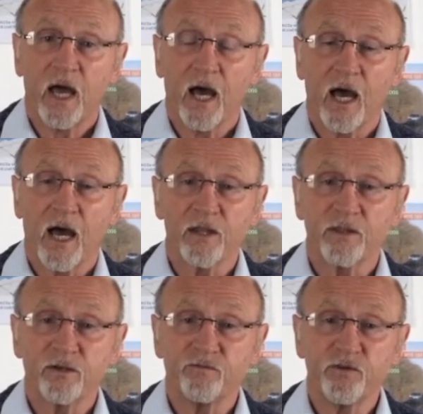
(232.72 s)

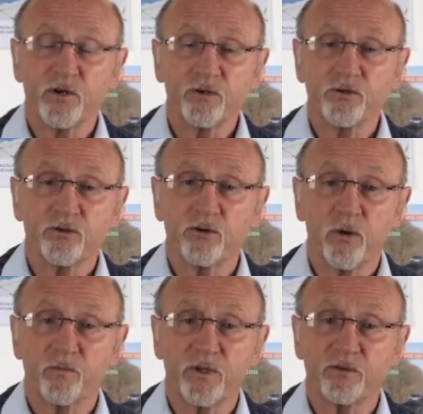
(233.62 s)
and the further
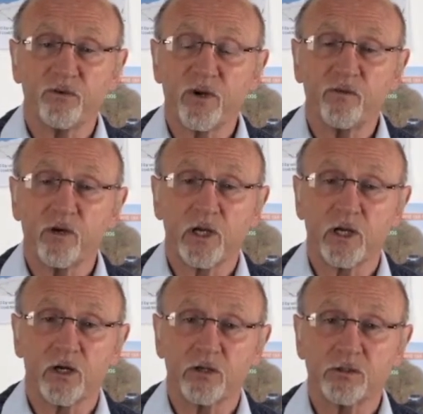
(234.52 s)
up the river it
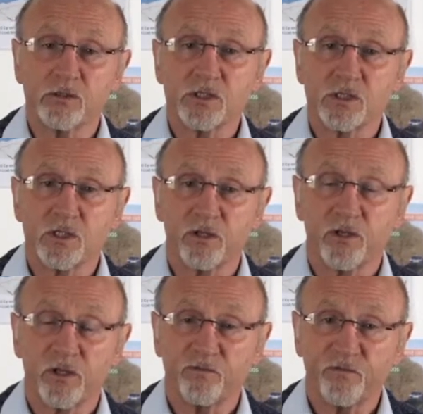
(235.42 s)
goes,
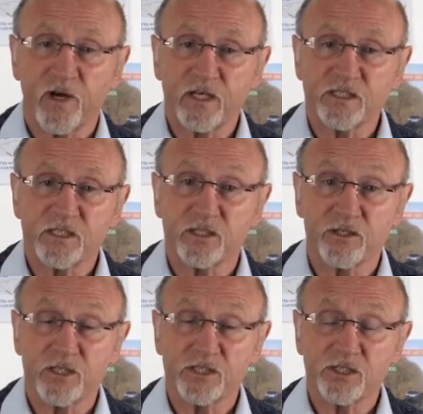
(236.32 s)
the faster
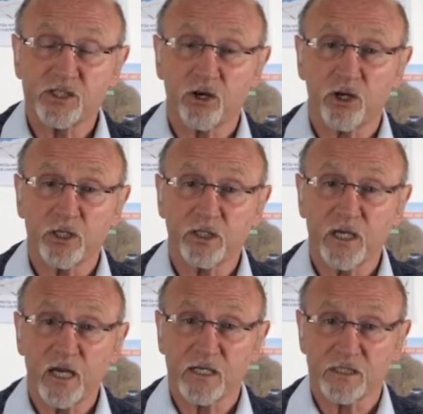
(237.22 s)
this tide
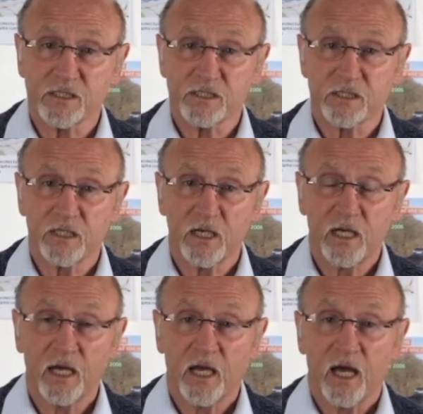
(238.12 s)
gets.
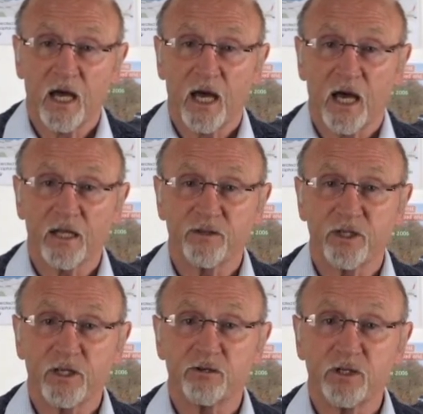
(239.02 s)
And
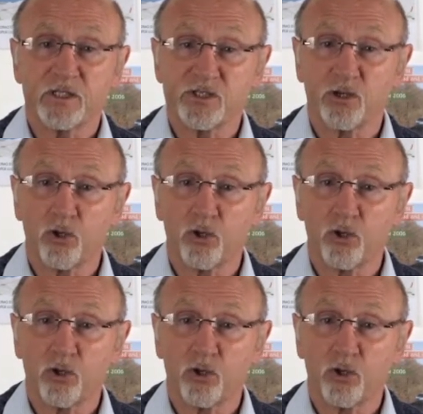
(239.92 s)
there is a